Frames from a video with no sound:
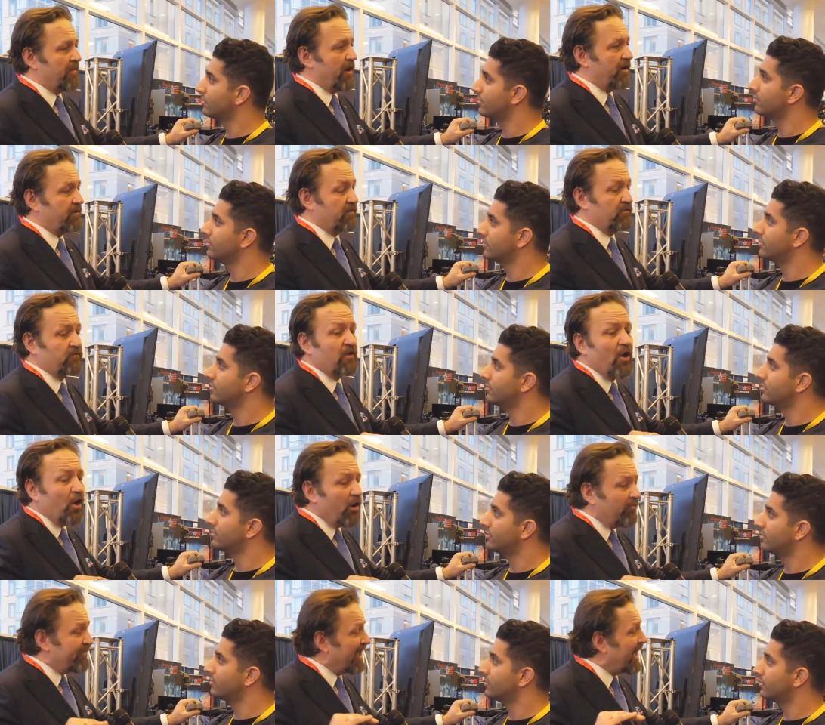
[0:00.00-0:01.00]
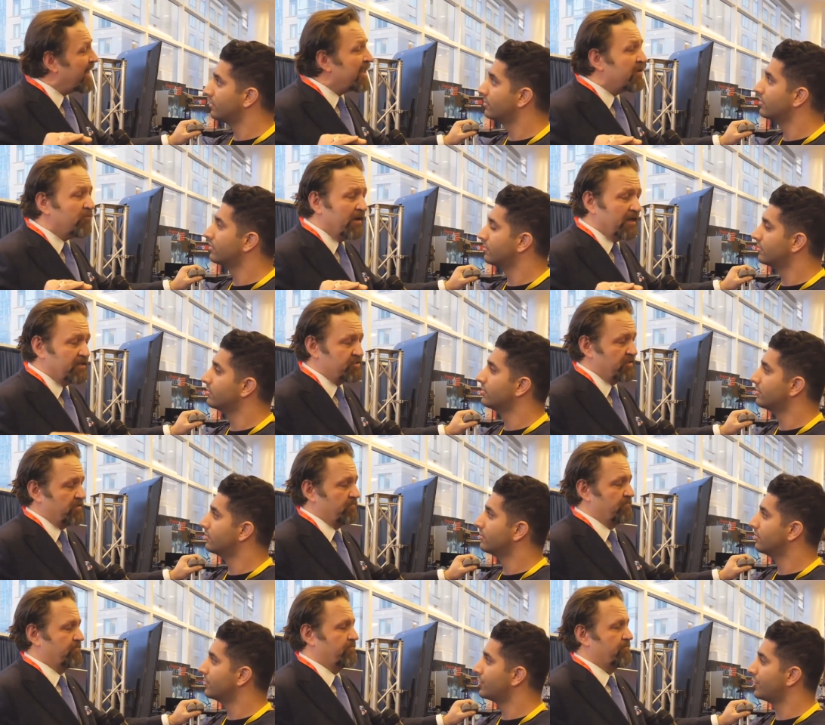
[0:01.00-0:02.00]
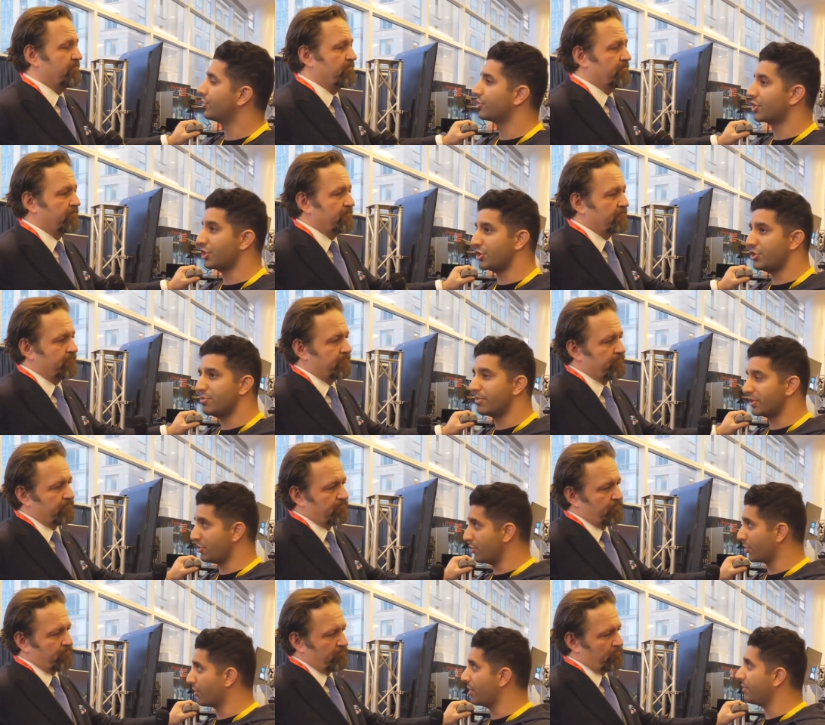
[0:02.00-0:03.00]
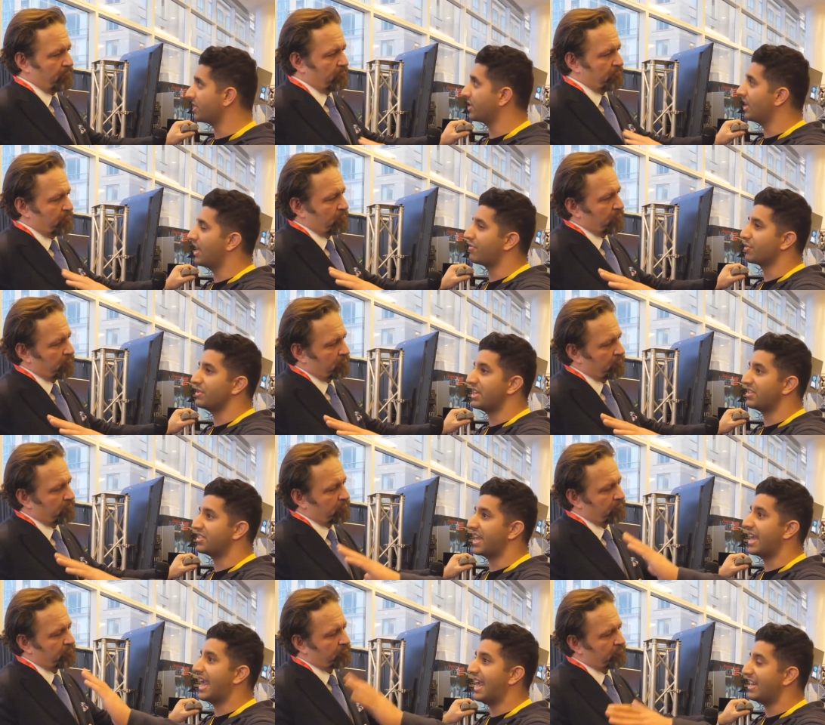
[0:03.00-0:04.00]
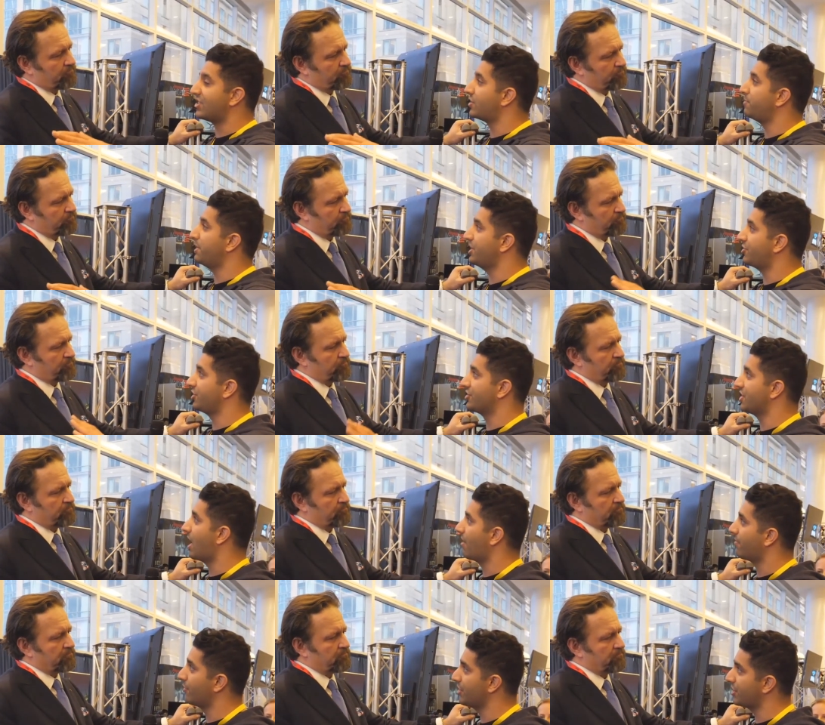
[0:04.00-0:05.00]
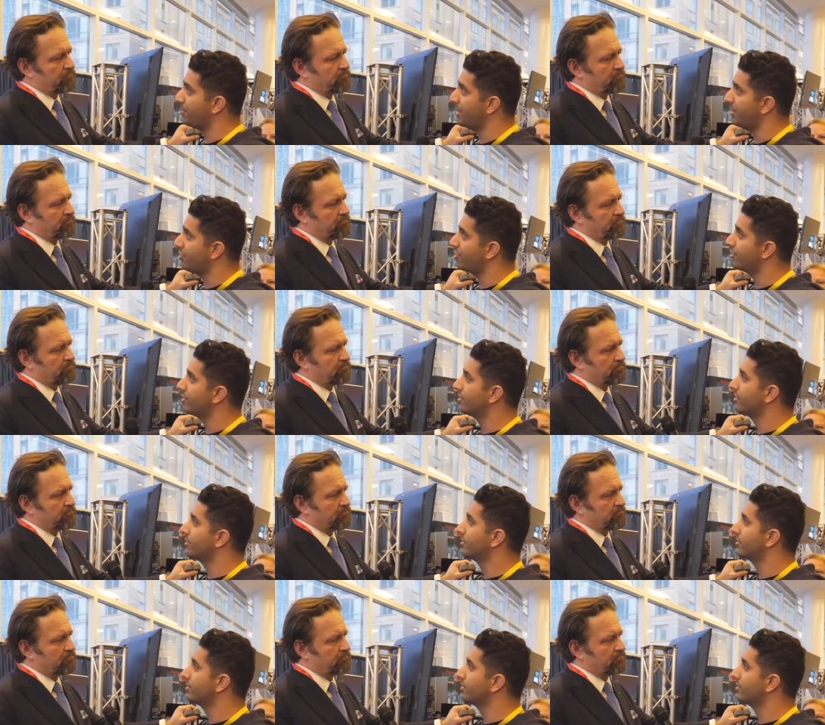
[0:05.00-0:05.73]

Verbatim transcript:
Speaker 1: Americans of any religion.
Speaker 2: Sure. So you, you agree with the left when they say hate speech is not free speech?